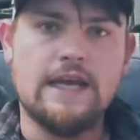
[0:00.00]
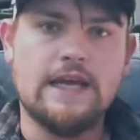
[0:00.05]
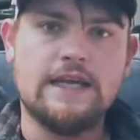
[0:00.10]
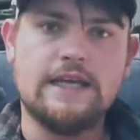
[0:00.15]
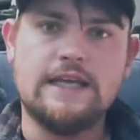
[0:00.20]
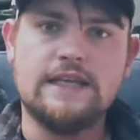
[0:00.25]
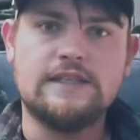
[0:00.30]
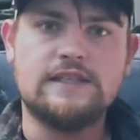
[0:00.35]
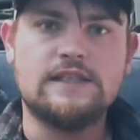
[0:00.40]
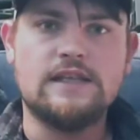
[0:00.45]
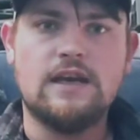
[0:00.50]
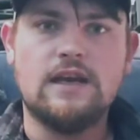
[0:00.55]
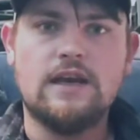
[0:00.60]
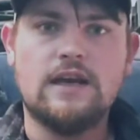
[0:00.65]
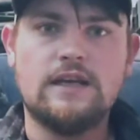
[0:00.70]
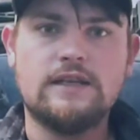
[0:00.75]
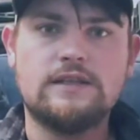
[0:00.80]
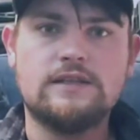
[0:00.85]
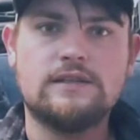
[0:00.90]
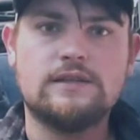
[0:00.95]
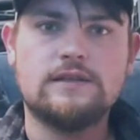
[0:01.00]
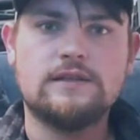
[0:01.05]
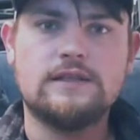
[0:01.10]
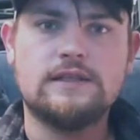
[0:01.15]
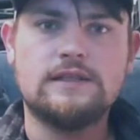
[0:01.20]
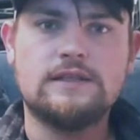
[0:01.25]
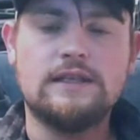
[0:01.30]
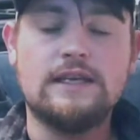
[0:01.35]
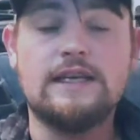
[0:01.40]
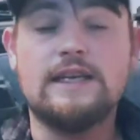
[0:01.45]

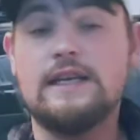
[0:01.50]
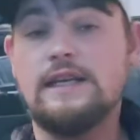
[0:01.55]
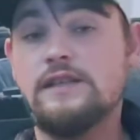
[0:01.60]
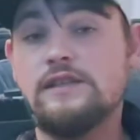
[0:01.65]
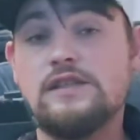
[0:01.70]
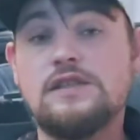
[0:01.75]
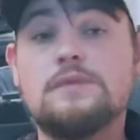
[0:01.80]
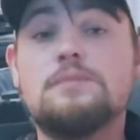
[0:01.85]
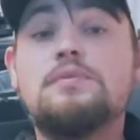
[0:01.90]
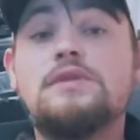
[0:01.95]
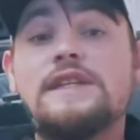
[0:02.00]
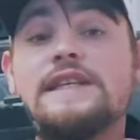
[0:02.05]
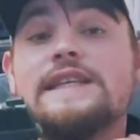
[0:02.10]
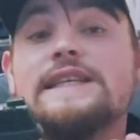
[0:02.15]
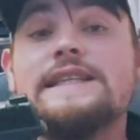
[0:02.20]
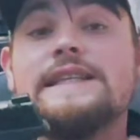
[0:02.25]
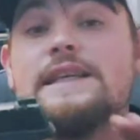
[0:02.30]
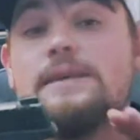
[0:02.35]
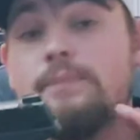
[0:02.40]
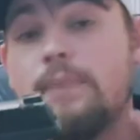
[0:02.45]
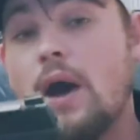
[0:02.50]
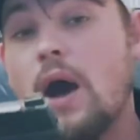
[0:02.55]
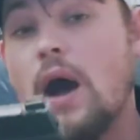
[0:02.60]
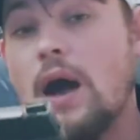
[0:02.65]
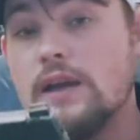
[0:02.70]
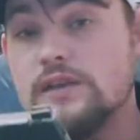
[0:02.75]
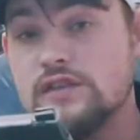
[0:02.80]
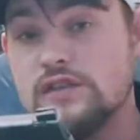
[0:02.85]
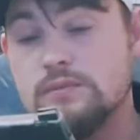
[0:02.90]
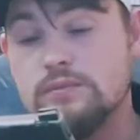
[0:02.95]
it is completely
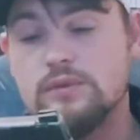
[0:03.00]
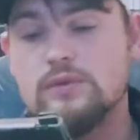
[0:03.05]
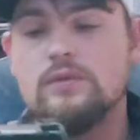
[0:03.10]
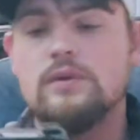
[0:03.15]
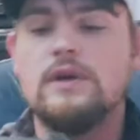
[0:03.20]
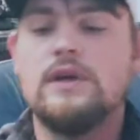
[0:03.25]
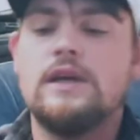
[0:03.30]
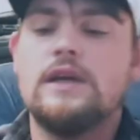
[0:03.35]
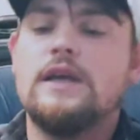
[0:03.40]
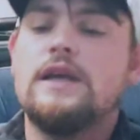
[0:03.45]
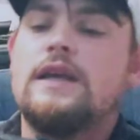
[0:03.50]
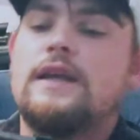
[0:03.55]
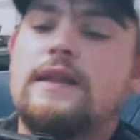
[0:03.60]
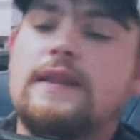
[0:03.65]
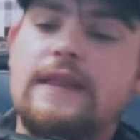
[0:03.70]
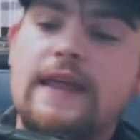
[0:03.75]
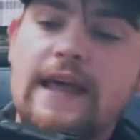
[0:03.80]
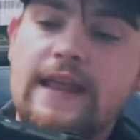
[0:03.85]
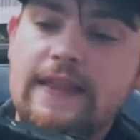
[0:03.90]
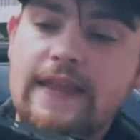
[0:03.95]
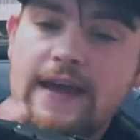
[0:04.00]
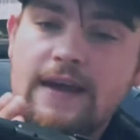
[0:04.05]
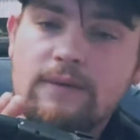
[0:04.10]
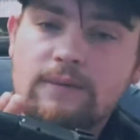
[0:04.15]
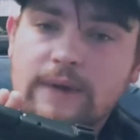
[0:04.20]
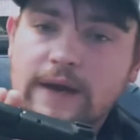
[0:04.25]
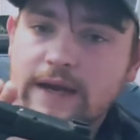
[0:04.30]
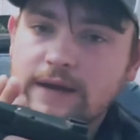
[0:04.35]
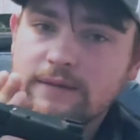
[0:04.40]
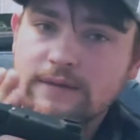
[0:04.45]
possible that that
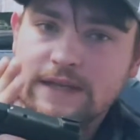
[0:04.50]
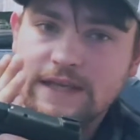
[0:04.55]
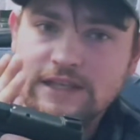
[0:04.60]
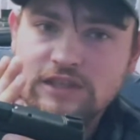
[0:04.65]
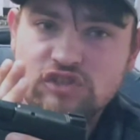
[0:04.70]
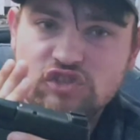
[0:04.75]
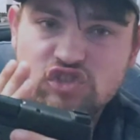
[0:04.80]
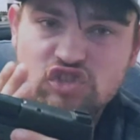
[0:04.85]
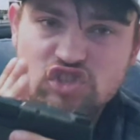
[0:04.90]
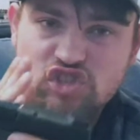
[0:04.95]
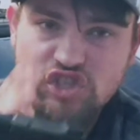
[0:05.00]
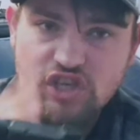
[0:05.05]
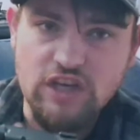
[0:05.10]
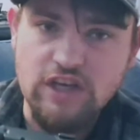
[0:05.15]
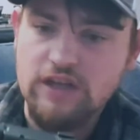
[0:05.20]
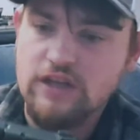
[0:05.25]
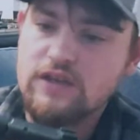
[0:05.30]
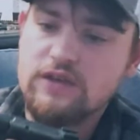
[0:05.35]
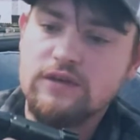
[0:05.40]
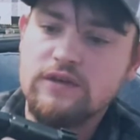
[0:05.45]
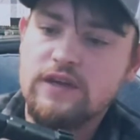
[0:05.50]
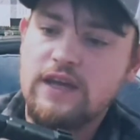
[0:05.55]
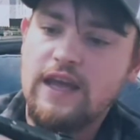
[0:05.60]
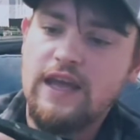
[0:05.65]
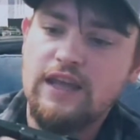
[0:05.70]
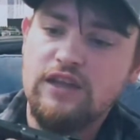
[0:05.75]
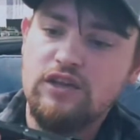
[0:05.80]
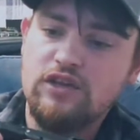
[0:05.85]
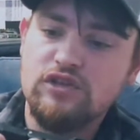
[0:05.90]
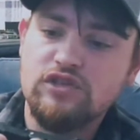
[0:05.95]
round gets stuck
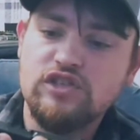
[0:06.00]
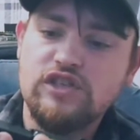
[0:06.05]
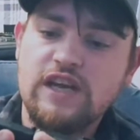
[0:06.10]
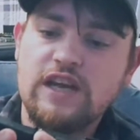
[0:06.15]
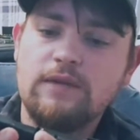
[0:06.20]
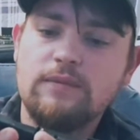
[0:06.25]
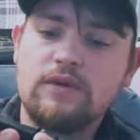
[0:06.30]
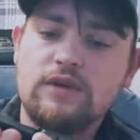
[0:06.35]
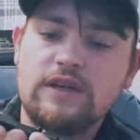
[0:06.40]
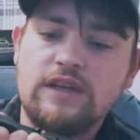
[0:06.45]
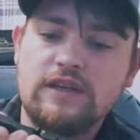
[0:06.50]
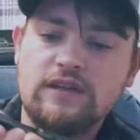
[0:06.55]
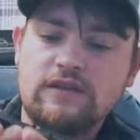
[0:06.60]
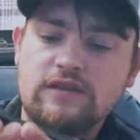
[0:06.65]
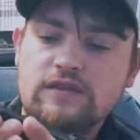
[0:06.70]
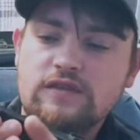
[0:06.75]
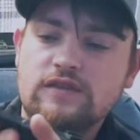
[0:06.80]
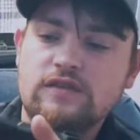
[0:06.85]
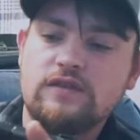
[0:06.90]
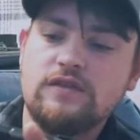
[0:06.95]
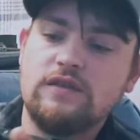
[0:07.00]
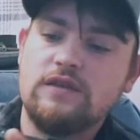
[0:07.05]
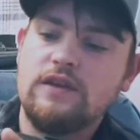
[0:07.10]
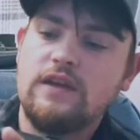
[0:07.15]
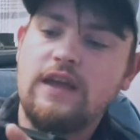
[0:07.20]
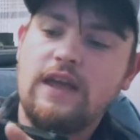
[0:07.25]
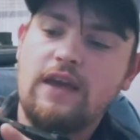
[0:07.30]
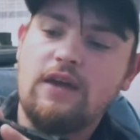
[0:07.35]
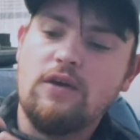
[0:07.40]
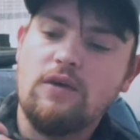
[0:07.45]
and your chamber gets
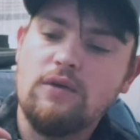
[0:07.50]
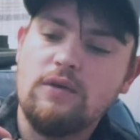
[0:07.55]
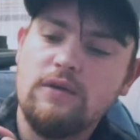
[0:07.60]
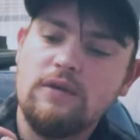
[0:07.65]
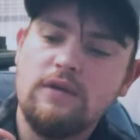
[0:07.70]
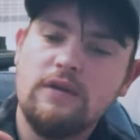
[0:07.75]
held